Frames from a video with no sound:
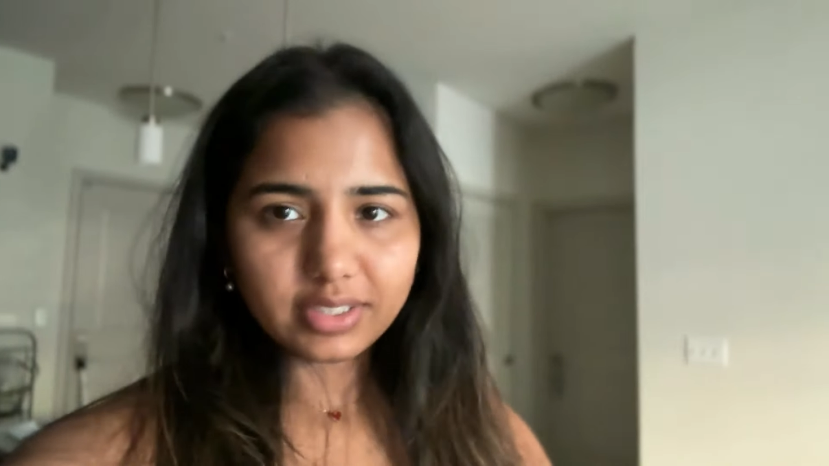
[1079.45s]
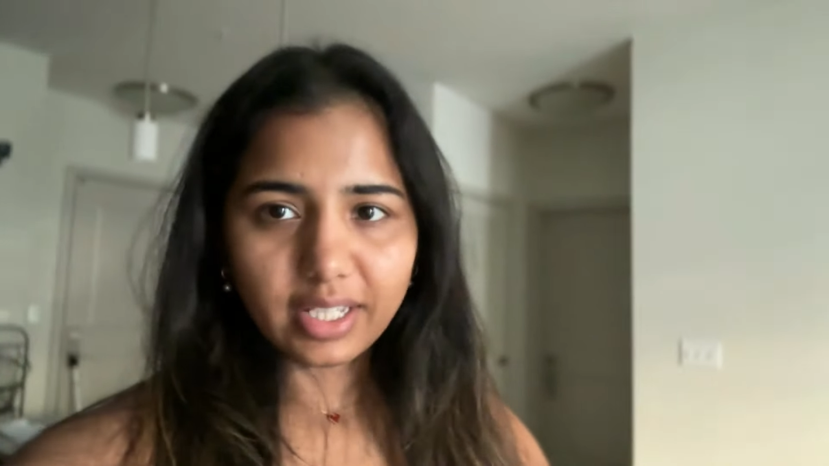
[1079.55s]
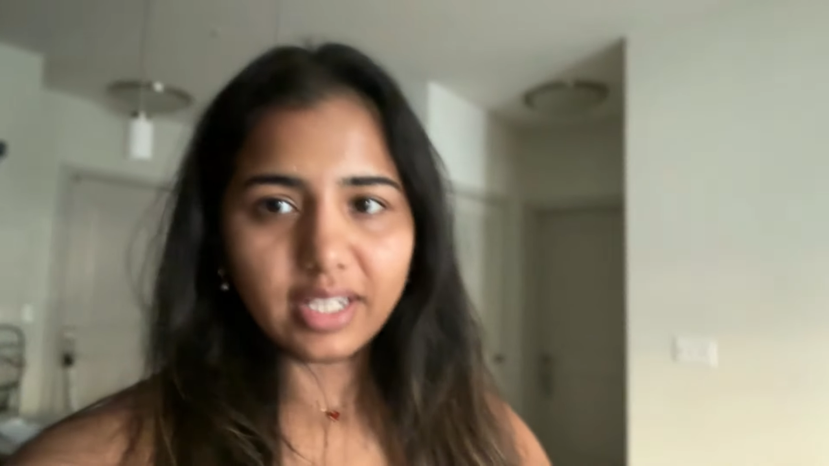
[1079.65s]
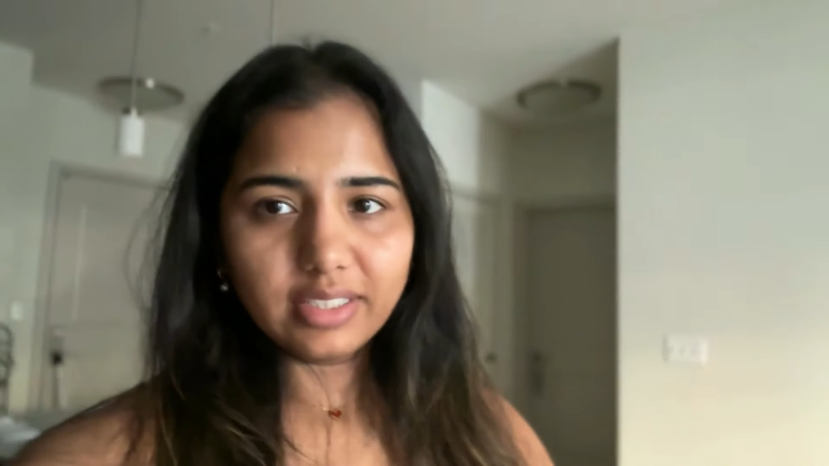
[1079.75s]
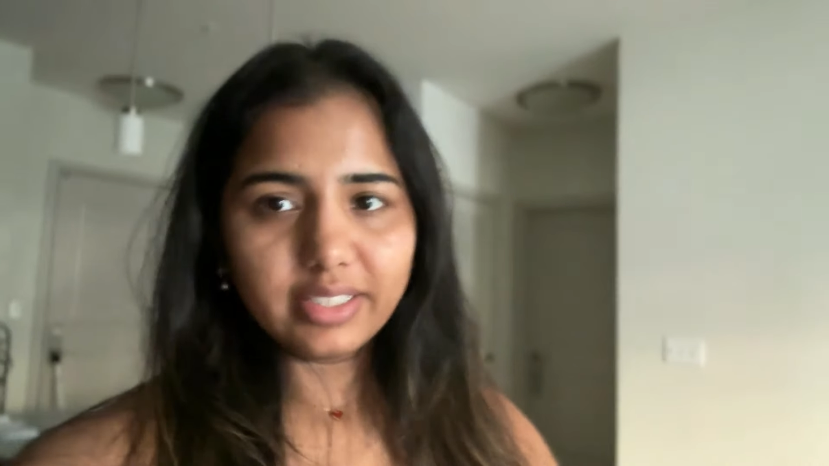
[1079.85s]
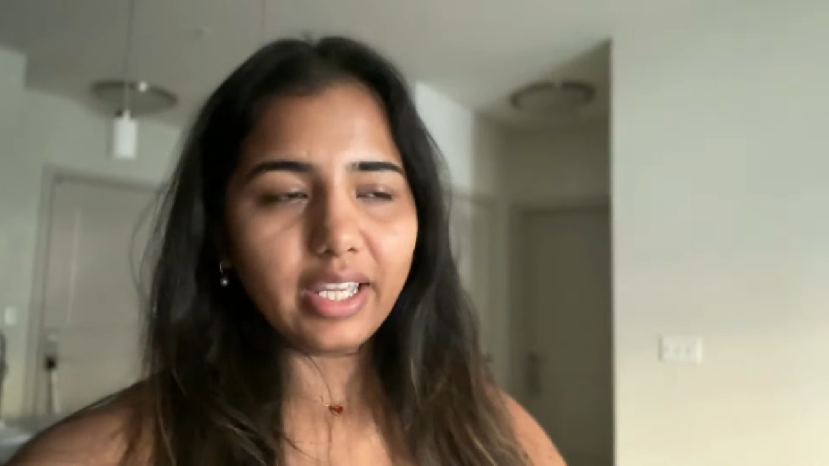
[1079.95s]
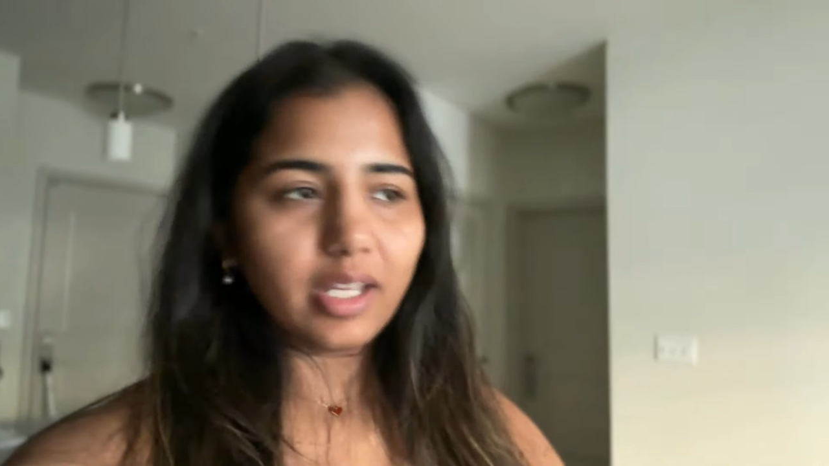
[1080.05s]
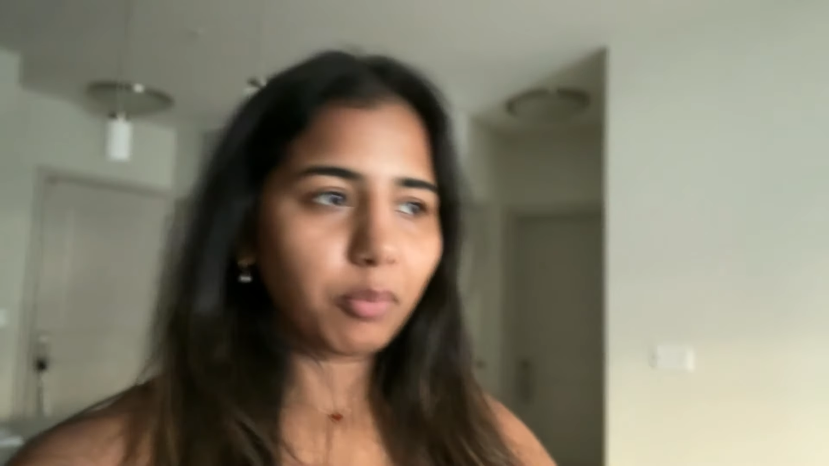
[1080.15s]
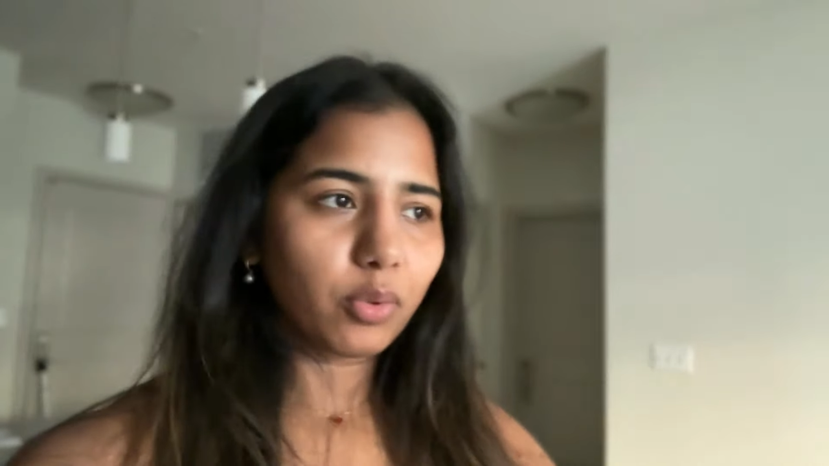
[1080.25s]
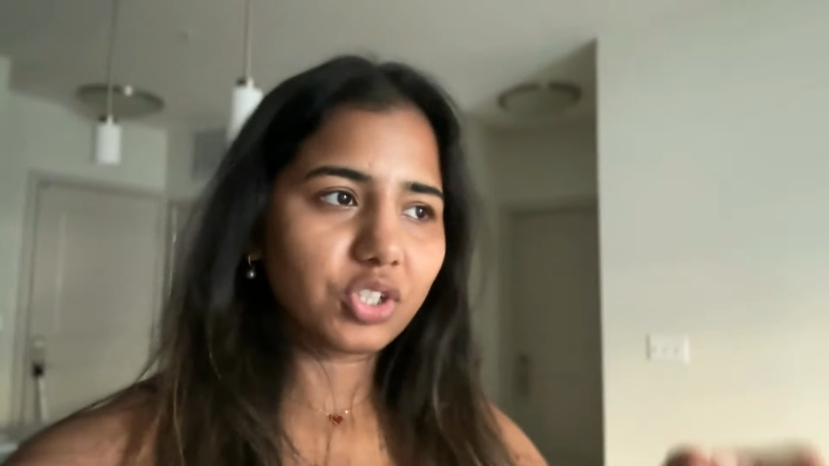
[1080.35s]
single day
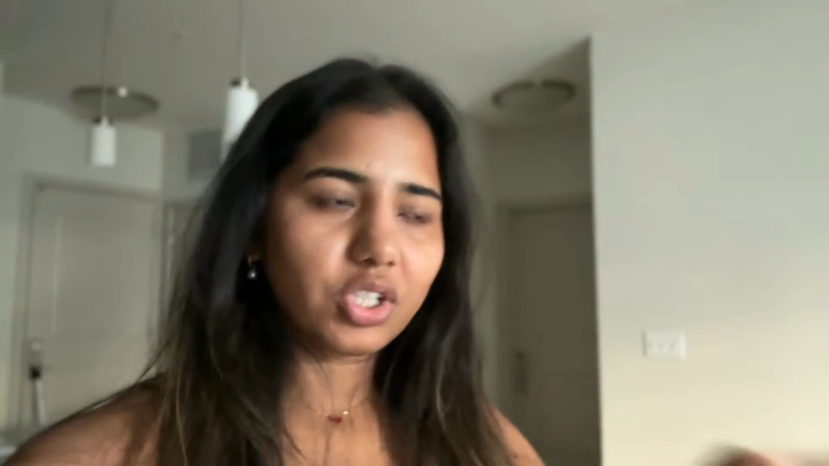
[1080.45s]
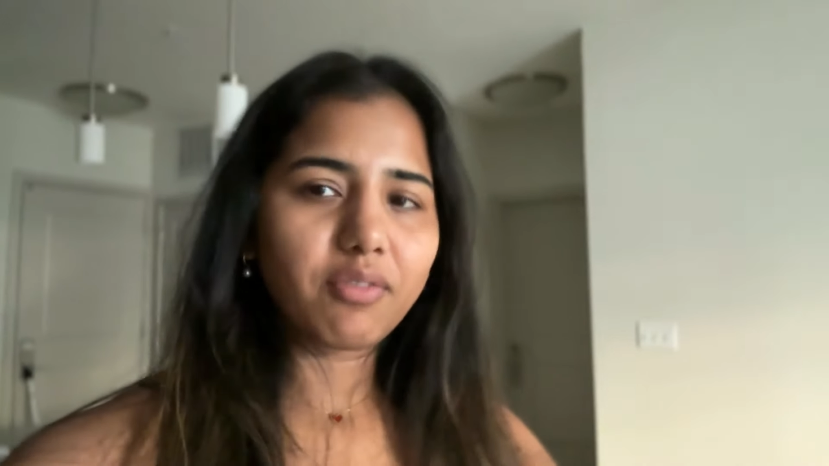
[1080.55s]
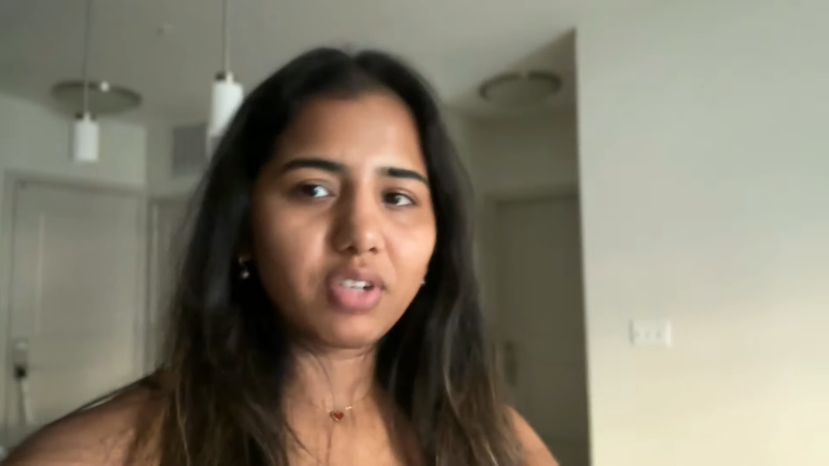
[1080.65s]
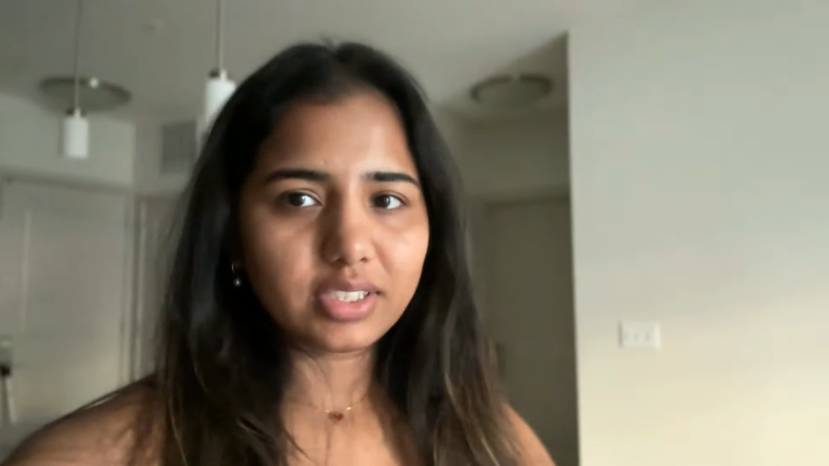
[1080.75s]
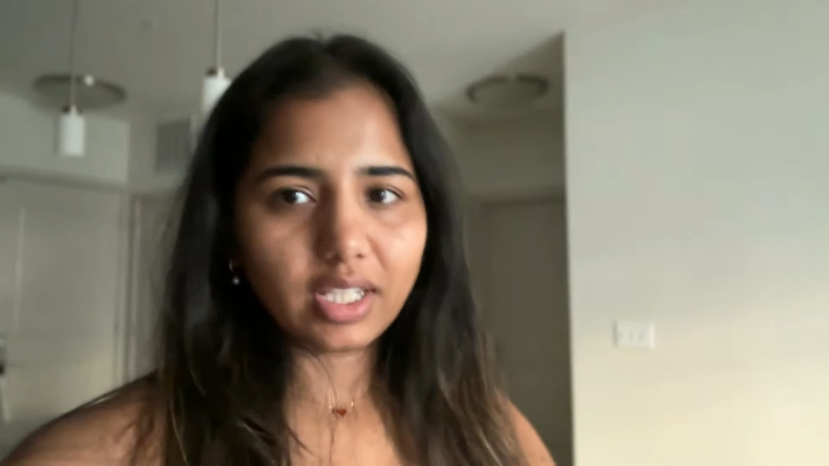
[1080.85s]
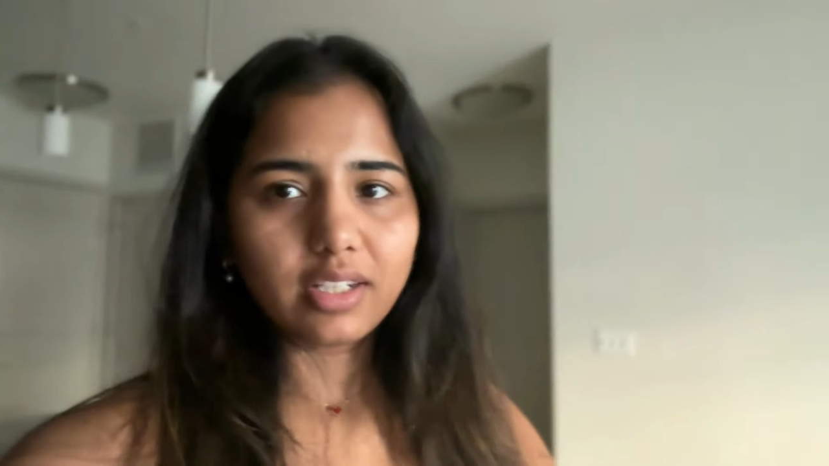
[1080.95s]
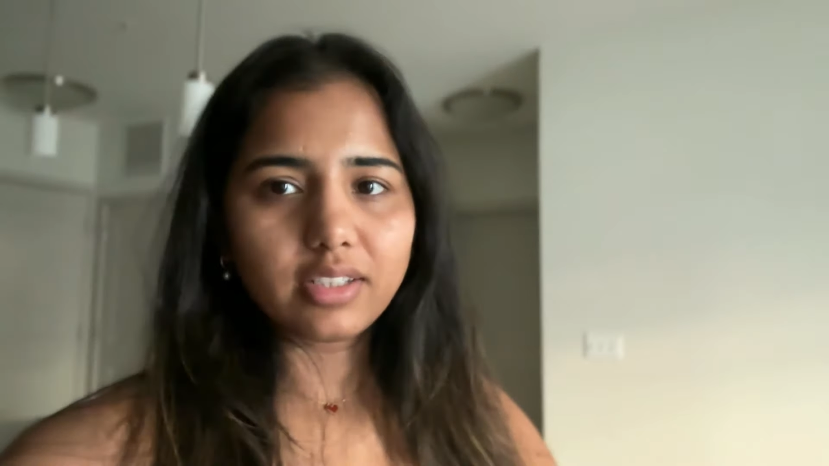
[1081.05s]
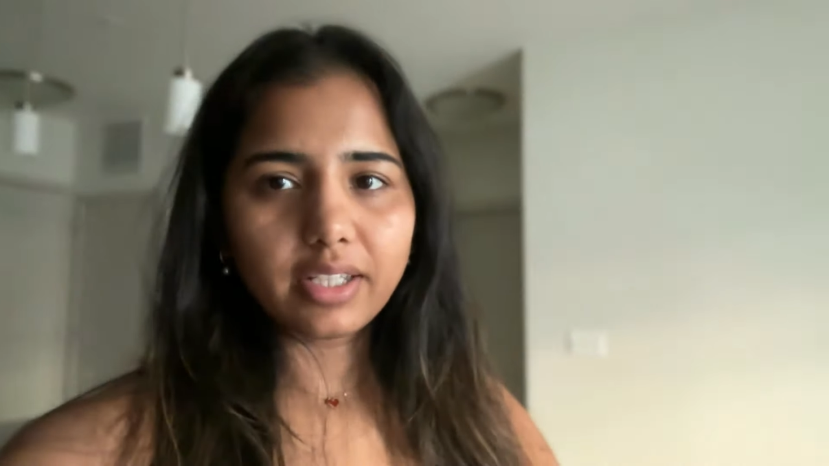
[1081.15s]
and post it every single